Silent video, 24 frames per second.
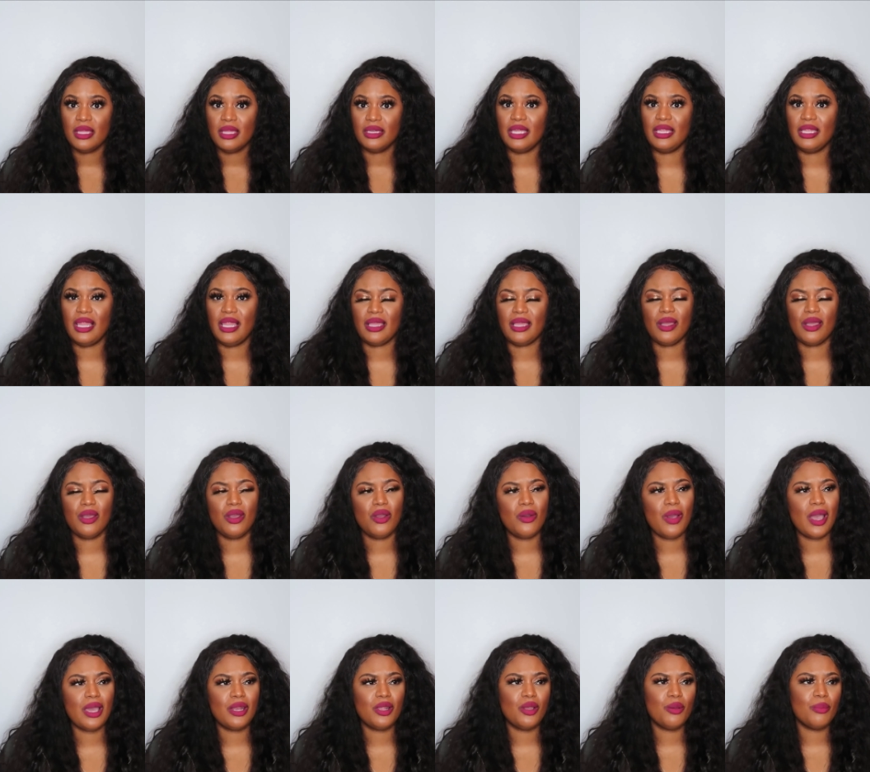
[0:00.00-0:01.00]
They're like, oh,
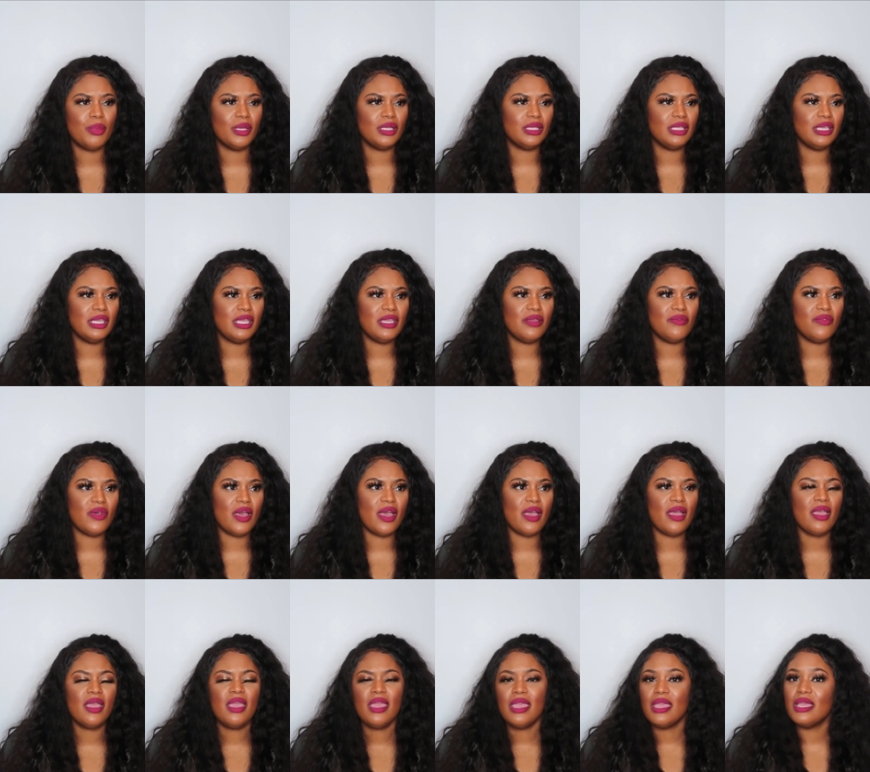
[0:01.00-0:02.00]
I don't believe
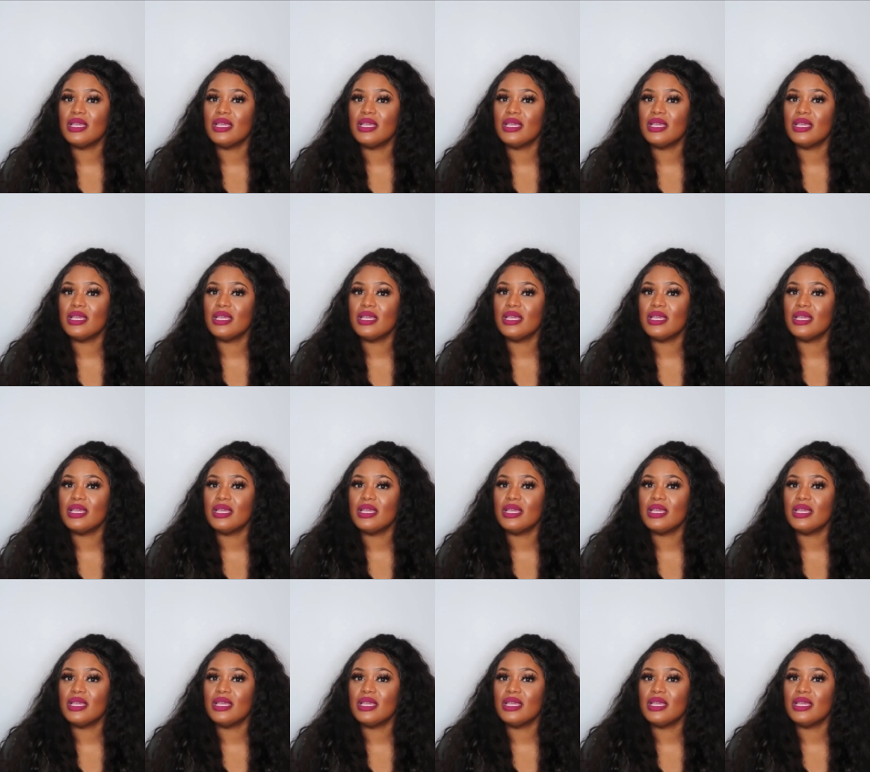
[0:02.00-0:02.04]
that.